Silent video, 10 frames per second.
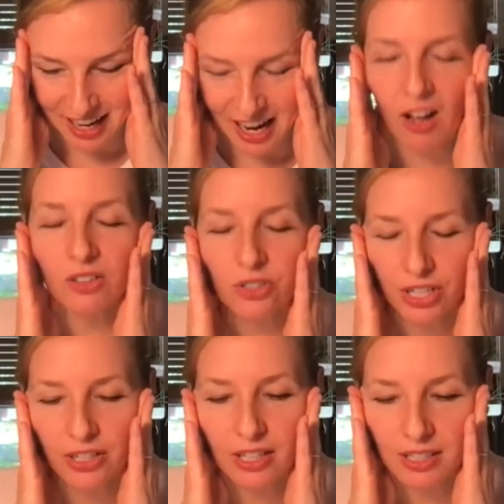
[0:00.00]
I'll
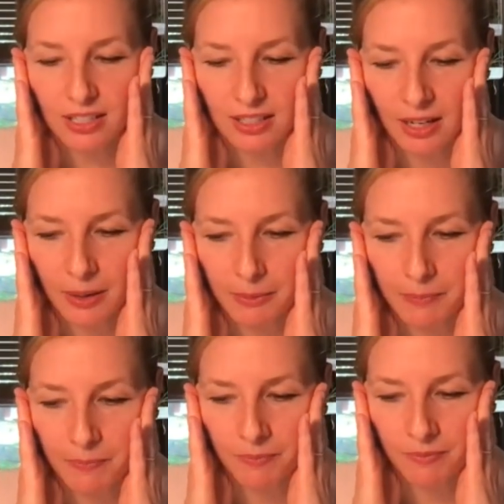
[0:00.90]
share the
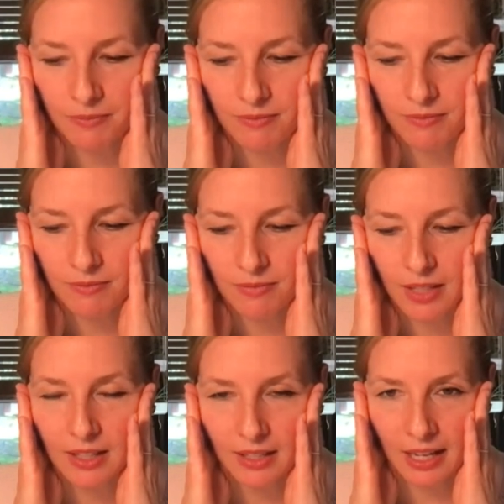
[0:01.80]
um,
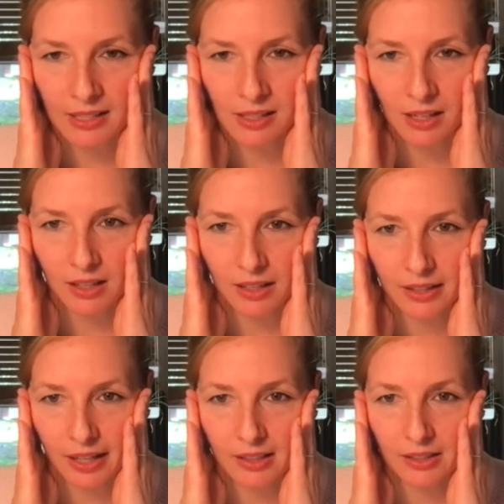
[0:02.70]
the case law on
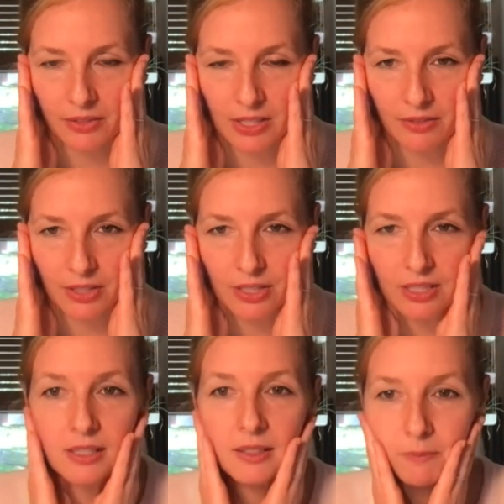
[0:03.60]
that if it's of
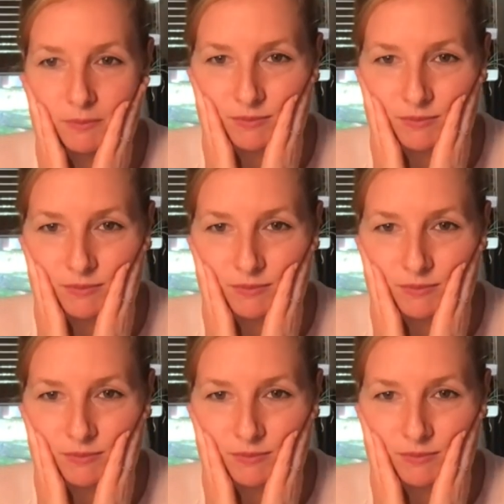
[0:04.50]
interest.